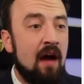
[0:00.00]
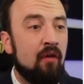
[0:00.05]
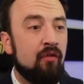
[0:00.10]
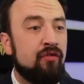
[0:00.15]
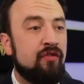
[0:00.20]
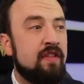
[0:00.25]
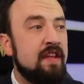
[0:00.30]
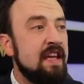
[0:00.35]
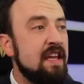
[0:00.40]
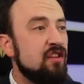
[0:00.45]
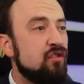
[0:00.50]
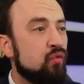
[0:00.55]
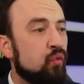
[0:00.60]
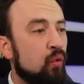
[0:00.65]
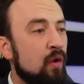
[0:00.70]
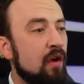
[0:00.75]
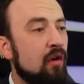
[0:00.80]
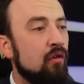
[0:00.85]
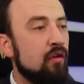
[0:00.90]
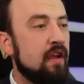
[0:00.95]
Now, these
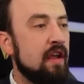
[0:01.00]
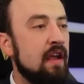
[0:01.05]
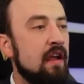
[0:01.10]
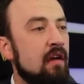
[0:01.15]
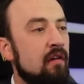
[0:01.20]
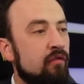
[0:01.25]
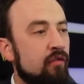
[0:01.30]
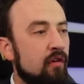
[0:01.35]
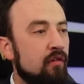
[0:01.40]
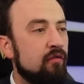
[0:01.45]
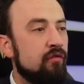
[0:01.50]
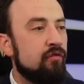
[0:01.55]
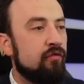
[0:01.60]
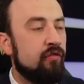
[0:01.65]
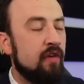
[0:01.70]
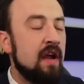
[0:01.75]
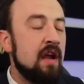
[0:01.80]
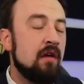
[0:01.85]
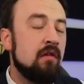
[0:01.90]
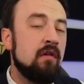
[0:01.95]
will give
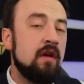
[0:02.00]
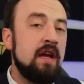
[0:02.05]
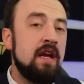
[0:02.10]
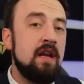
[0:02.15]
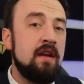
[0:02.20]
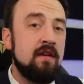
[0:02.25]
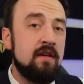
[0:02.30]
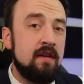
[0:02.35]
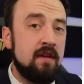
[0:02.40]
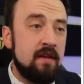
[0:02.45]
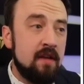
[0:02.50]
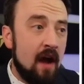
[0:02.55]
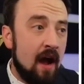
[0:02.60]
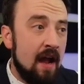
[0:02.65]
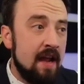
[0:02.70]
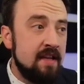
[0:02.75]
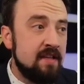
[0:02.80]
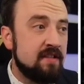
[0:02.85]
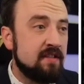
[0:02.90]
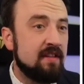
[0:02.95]
very
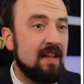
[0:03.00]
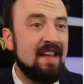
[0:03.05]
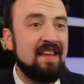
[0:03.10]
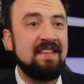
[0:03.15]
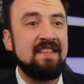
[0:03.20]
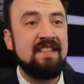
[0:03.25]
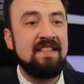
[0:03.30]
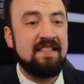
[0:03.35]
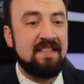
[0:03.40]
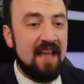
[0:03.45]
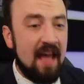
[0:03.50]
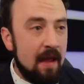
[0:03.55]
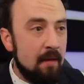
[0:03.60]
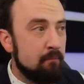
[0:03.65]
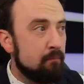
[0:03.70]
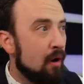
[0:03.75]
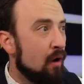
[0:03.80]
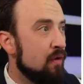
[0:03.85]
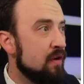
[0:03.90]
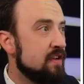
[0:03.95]
nice like
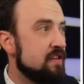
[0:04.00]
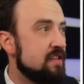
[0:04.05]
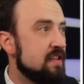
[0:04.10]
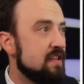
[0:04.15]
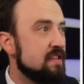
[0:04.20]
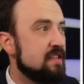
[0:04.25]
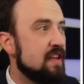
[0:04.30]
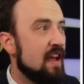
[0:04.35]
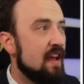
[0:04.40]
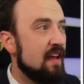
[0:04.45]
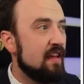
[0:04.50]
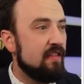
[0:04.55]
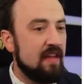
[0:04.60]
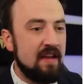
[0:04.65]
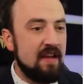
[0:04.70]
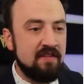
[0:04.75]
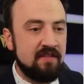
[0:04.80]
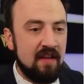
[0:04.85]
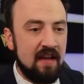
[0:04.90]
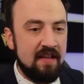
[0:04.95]
set bonuses,
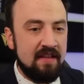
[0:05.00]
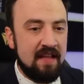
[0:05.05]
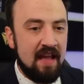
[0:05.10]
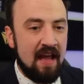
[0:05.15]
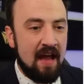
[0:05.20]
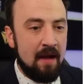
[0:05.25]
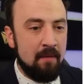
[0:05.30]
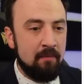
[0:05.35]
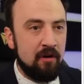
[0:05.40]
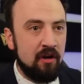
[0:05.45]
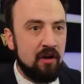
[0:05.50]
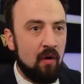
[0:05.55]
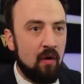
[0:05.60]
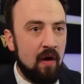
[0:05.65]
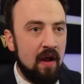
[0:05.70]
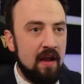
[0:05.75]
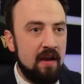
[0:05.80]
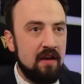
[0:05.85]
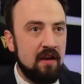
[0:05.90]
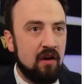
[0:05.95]
things like that. I'm going to
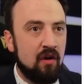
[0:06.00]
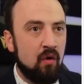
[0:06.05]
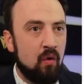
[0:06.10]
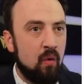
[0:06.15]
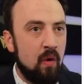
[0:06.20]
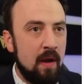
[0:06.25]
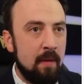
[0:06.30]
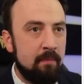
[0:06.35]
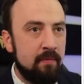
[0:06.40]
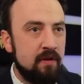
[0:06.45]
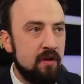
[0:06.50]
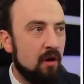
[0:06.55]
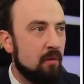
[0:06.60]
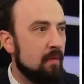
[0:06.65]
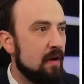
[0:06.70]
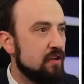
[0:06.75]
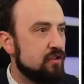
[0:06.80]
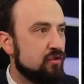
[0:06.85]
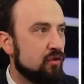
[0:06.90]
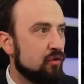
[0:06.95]
go ahead and equip,
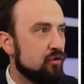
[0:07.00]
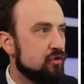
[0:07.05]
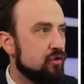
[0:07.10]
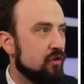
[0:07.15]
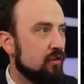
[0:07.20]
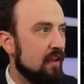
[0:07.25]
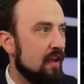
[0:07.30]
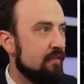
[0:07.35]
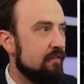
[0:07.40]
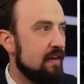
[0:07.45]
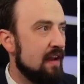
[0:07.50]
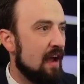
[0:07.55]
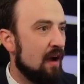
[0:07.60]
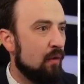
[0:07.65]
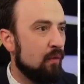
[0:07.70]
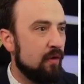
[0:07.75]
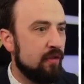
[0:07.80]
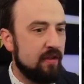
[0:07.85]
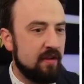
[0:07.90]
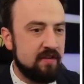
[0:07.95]
my Soldier 11
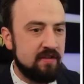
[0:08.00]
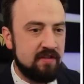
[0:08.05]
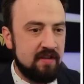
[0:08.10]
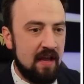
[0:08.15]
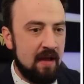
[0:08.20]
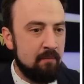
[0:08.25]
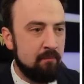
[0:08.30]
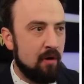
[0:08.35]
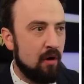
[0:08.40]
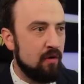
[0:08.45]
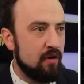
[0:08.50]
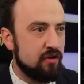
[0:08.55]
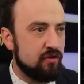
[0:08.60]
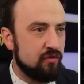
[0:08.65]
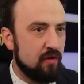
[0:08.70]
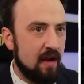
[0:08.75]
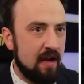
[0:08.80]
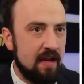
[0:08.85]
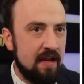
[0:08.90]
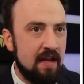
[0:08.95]
out with a set
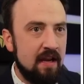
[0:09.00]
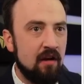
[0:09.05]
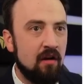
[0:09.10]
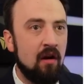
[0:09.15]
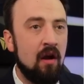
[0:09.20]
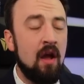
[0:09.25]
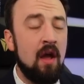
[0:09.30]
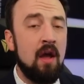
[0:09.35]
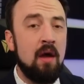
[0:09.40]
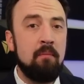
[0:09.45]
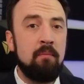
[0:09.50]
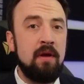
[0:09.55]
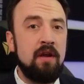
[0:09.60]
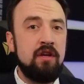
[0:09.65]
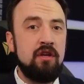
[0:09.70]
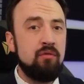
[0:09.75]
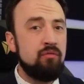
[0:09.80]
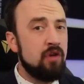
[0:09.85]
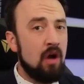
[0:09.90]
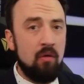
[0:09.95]
bonus right here,
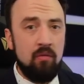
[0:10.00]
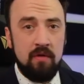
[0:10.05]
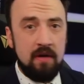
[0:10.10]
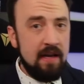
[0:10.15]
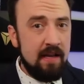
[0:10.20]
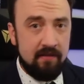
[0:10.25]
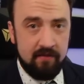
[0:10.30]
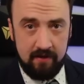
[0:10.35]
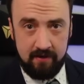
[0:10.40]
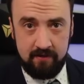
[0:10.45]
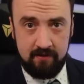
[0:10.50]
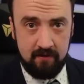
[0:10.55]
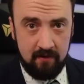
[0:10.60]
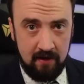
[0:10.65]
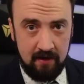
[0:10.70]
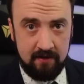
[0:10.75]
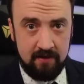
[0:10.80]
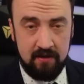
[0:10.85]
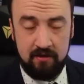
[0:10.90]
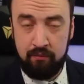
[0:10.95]
but you don't need these
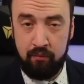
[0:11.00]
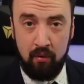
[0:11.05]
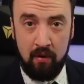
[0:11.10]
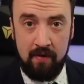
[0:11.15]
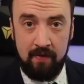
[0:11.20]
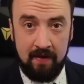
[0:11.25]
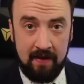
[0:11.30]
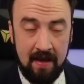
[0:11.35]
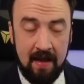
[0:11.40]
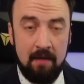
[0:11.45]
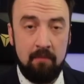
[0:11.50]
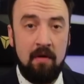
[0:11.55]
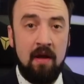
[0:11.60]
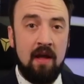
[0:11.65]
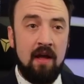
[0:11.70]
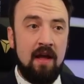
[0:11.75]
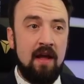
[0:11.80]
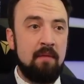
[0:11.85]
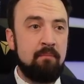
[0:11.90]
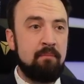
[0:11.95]
at this point in the game.